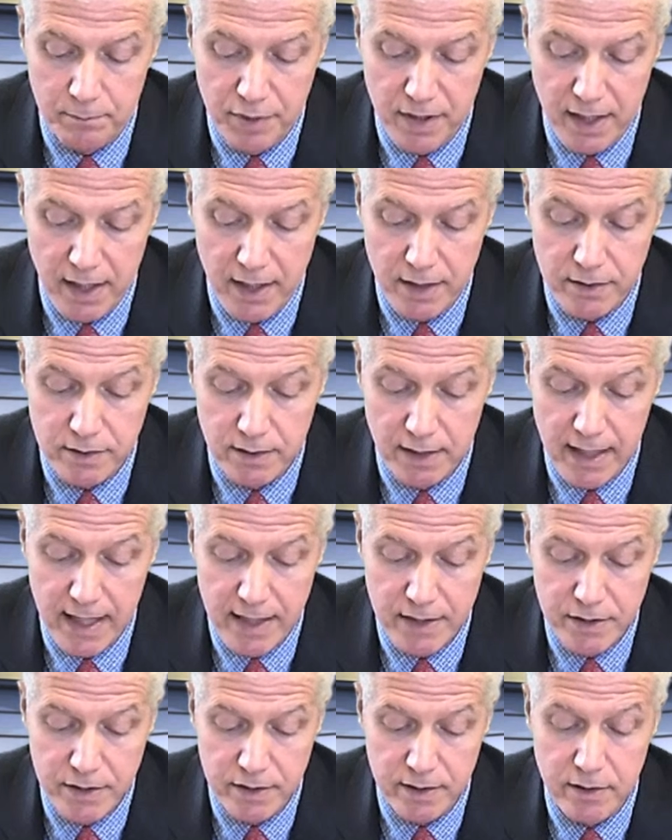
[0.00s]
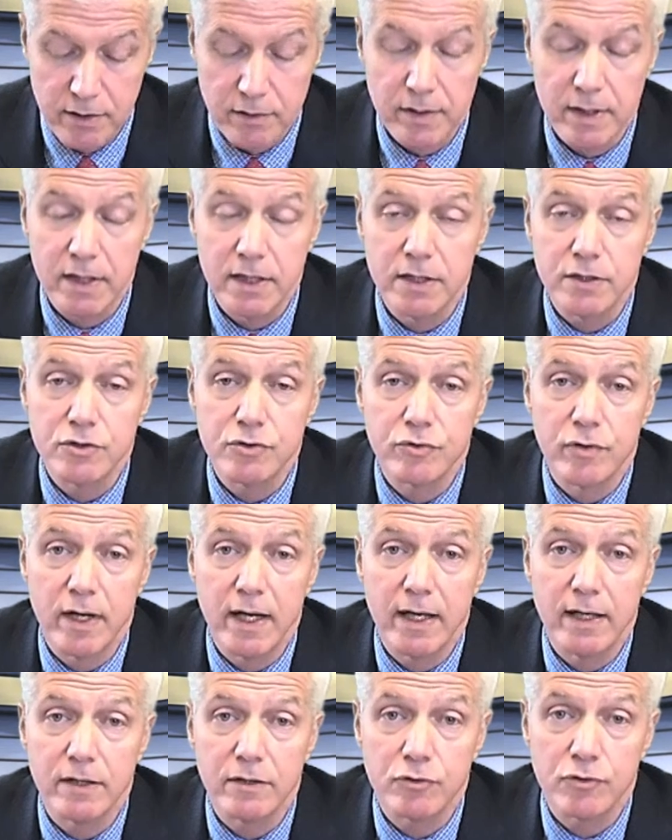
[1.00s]
page last year that his
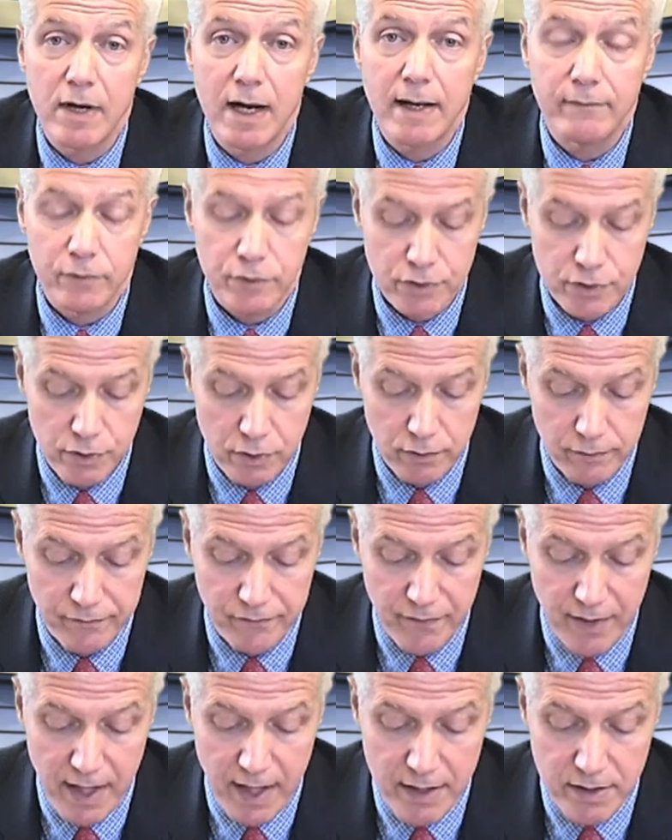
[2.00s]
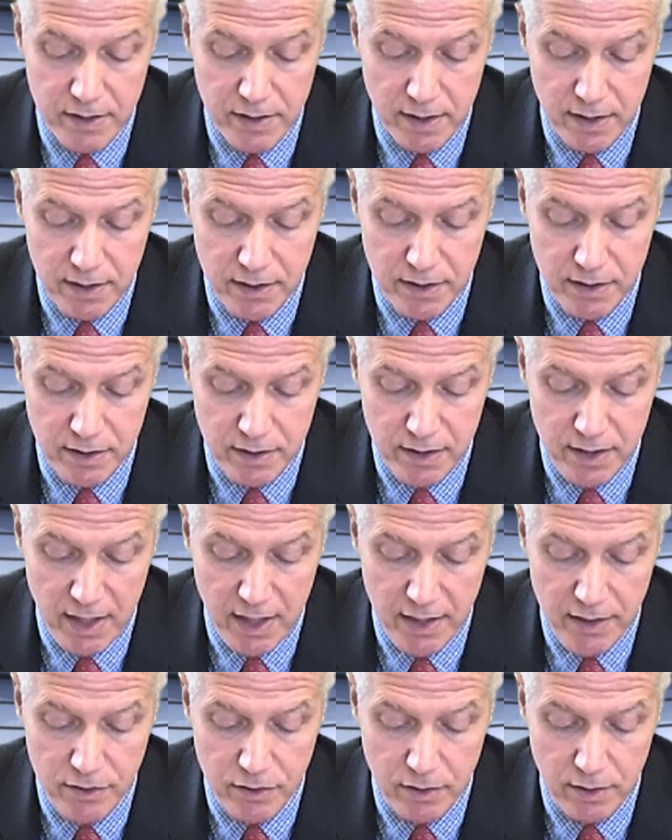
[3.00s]
train travels so fast that he's in
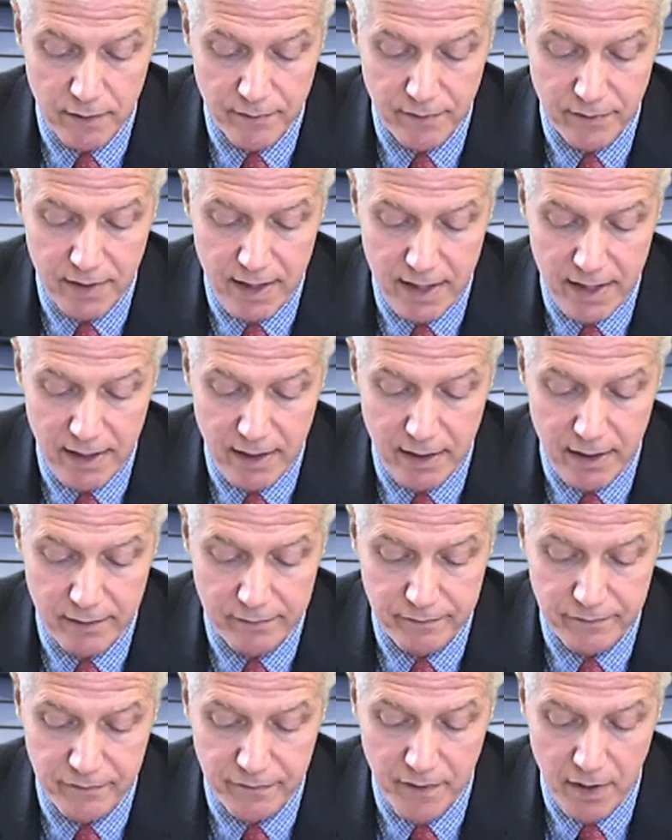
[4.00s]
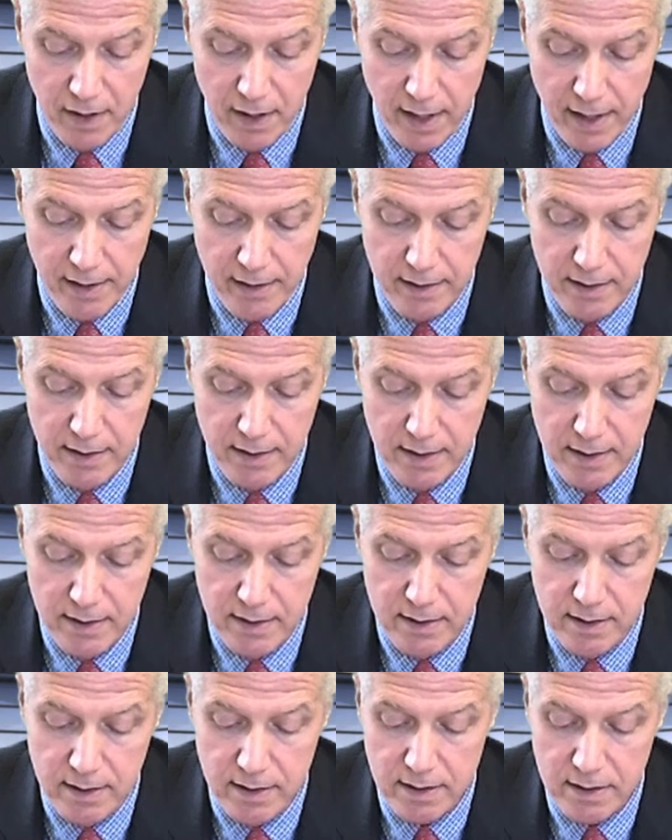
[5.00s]
danger of getting a fine.
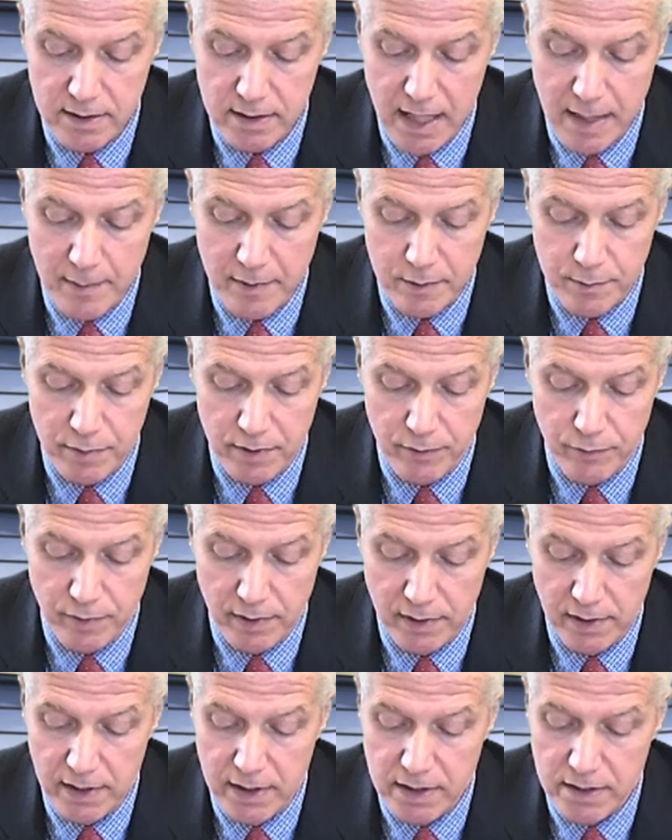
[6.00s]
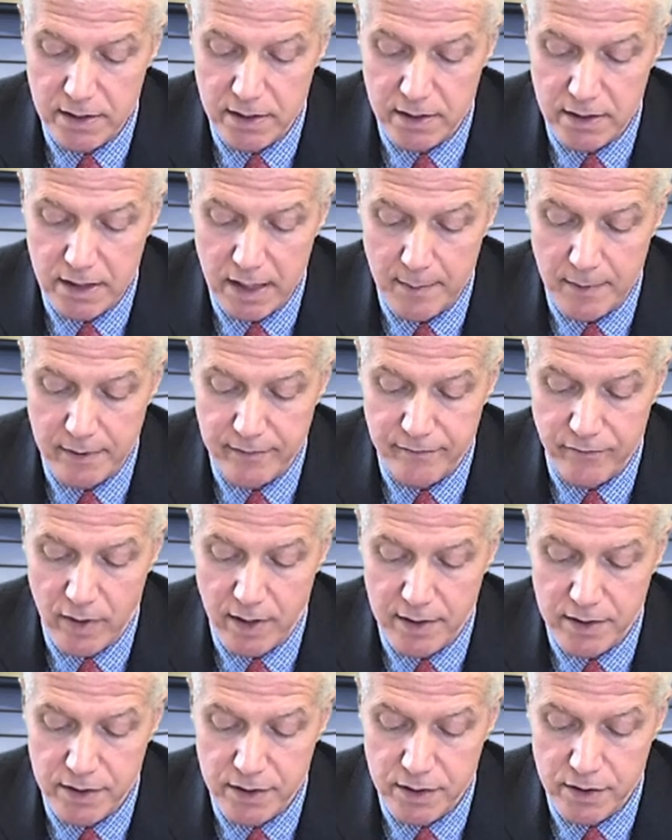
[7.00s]
His name has been released. His name is
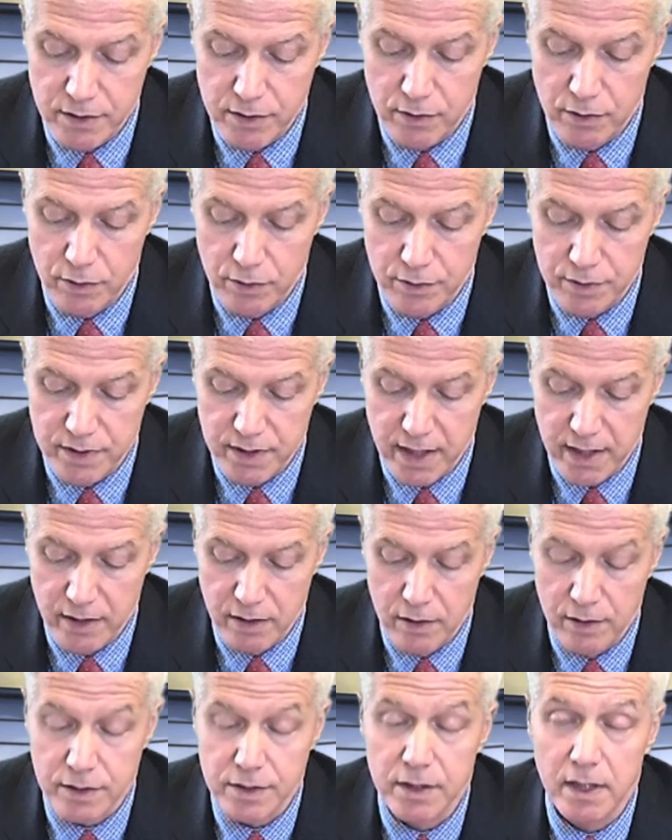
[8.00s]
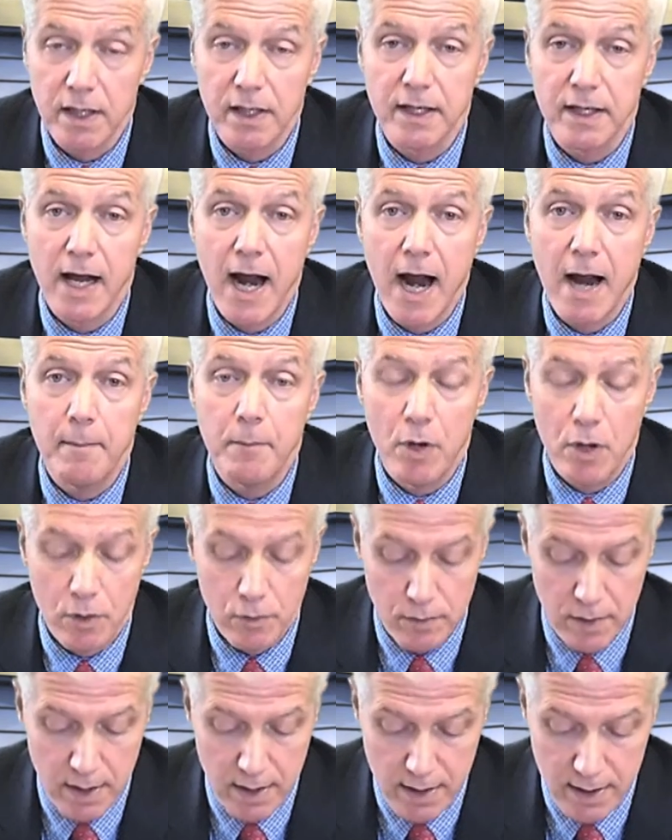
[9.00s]
Francisco Jose Garzon Amo.